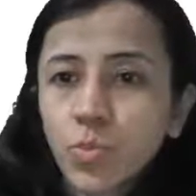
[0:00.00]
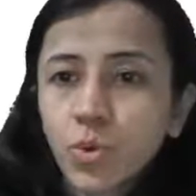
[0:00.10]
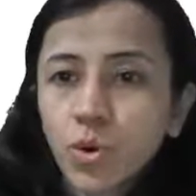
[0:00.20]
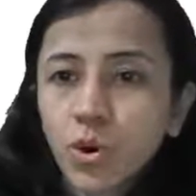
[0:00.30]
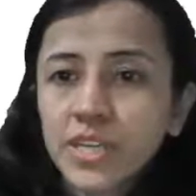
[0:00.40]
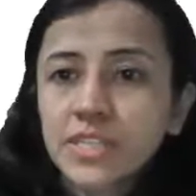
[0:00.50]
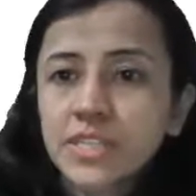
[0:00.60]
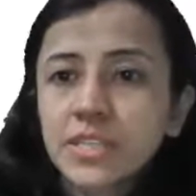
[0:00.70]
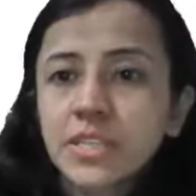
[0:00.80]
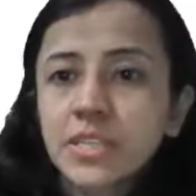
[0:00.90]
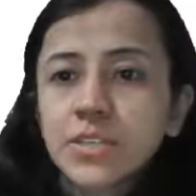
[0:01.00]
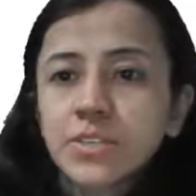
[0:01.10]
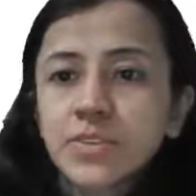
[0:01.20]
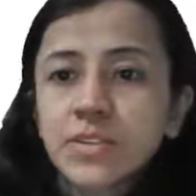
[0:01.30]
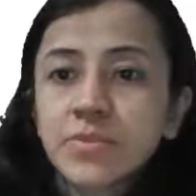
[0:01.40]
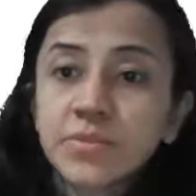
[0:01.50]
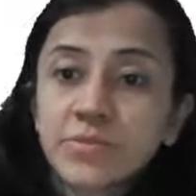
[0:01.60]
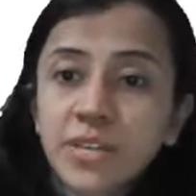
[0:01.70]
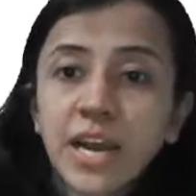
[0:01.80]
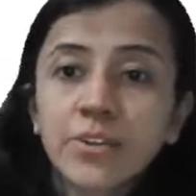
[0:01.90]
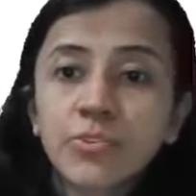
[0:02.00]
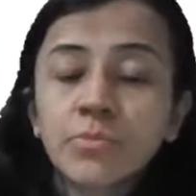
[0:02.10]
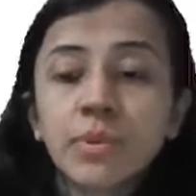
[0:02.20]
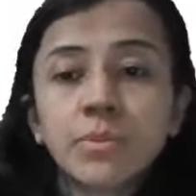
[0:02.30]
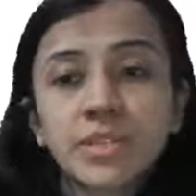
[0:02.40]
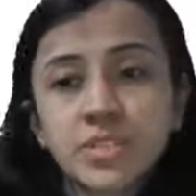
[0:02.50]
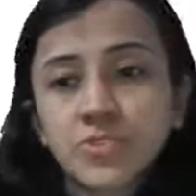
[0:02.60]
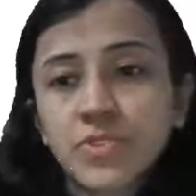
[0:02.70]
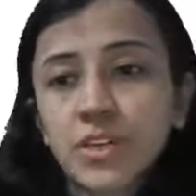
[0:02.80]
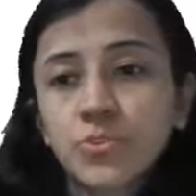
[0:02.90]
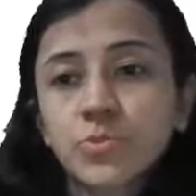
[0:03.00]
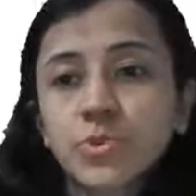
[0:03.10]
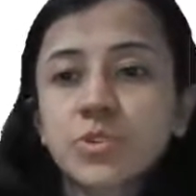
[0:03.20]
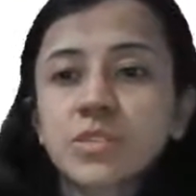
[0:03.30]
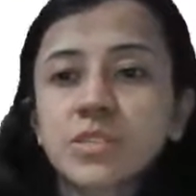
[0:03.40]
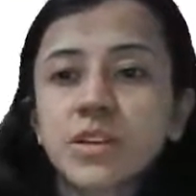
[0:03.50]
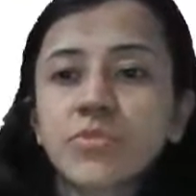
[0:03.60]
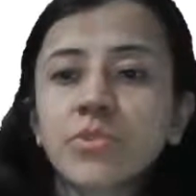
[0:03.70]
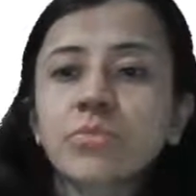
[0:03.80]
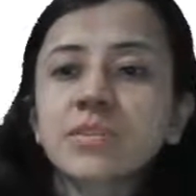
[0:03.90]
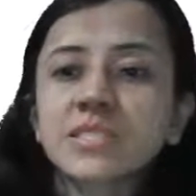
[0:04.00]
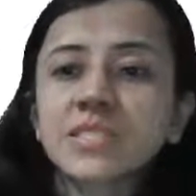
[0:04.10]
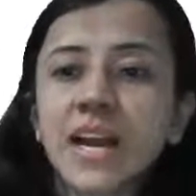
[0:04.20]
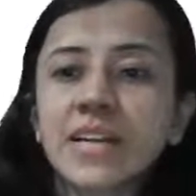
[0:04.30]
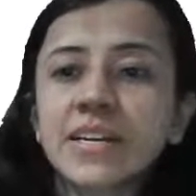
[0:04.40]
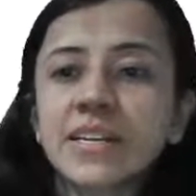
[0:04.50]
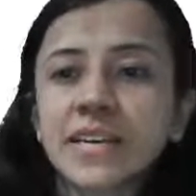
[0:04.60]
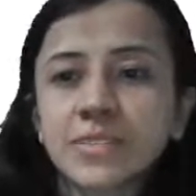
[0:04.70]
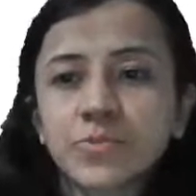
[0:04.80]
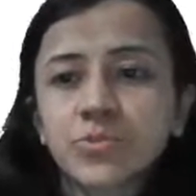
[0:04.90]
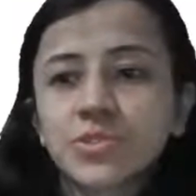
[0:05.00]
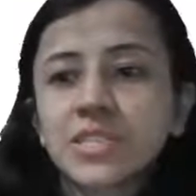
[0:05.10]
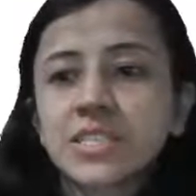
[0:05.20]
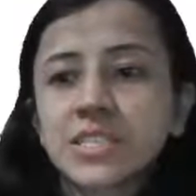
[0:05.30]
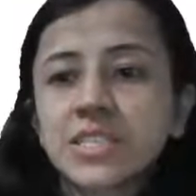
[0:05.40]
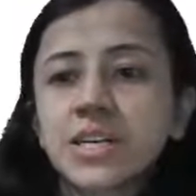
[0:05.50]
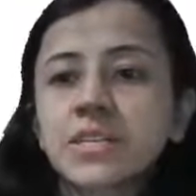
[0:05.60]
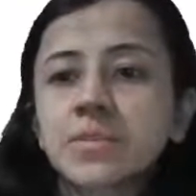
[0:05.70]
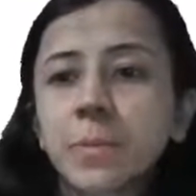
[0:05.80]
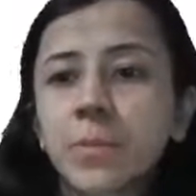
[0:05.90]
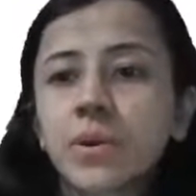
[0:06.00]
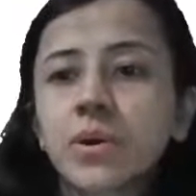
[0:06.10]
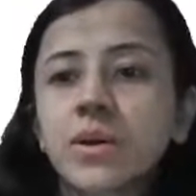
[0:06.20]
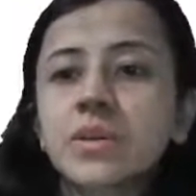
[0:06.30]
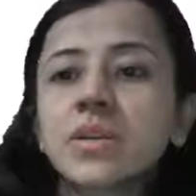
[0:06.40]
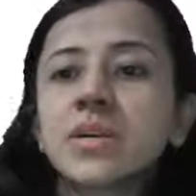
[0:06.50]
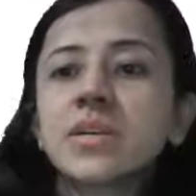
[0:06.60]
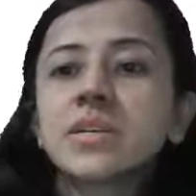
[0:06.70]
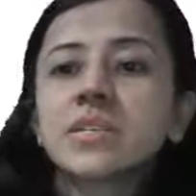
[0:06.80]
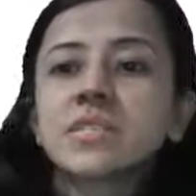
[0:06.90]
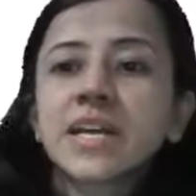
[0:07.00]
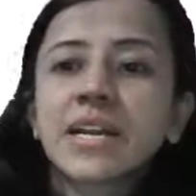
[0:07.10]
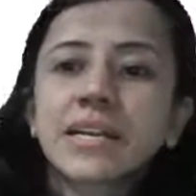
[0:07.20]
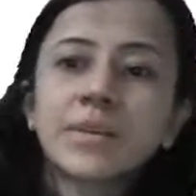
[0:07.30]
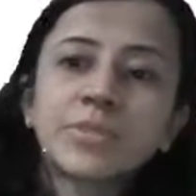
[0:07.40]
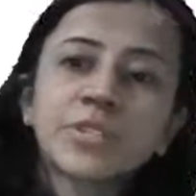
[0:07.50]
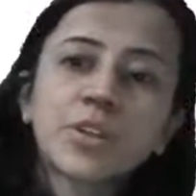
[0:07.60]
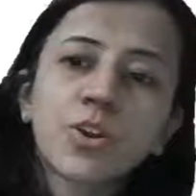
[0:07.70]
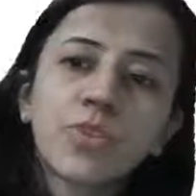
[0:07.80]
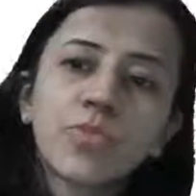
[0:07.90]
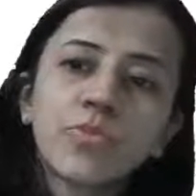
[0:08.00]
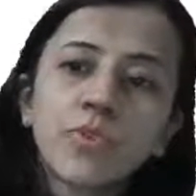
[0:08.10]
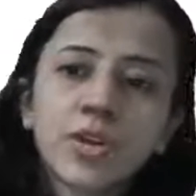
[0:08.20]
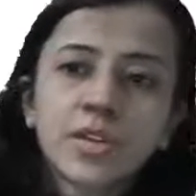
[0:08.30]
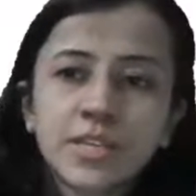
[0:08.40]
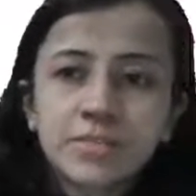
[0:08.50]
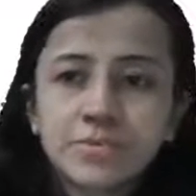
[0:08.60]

0.20. Try to remember these values because these are from standard textbook. Just per centimeter of water.